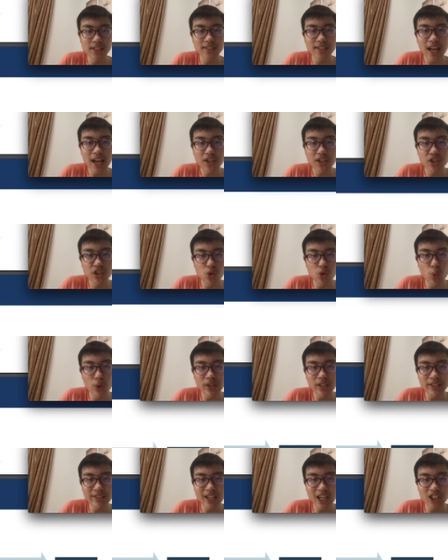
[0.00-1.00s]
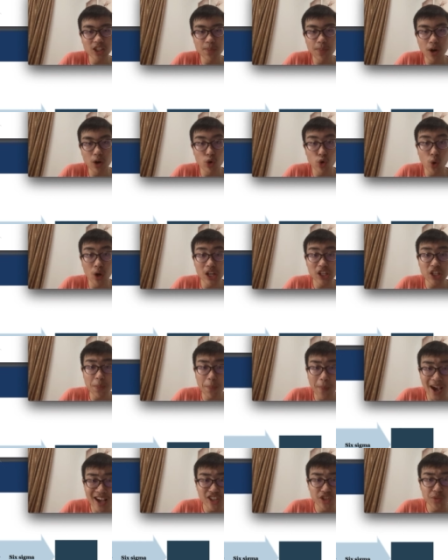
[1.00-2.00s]
lecture, we discussed about quality
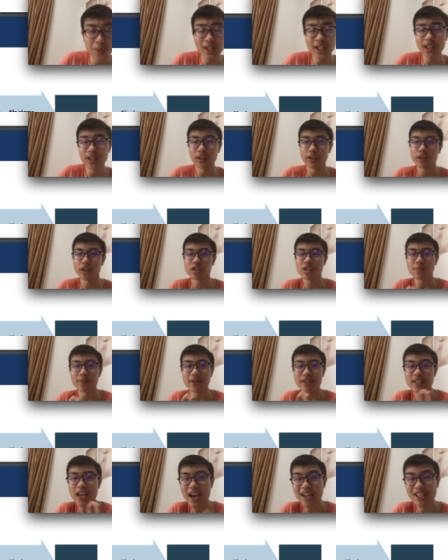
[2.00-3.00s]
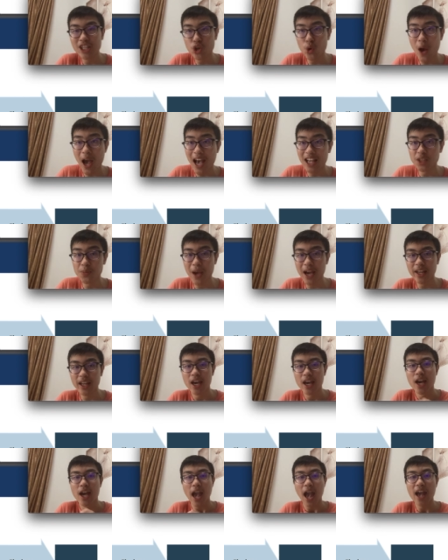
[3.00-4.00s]
management in terms of a technical aspect
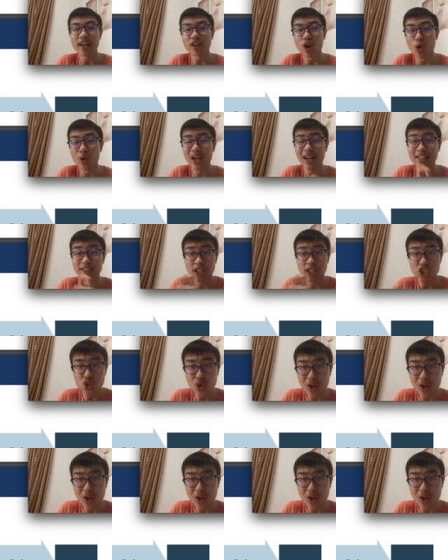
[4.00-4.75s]
and organizational